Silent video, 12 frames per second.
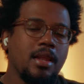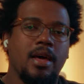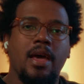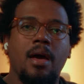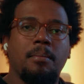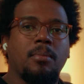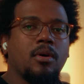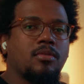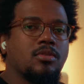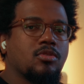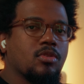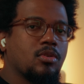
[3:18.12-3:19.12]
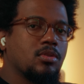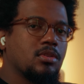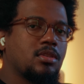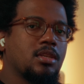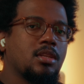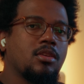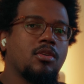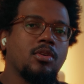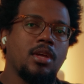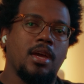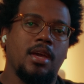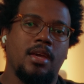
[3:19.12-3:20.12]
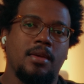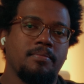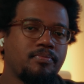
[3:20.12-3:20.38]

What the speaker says: I have both controllers sitting on a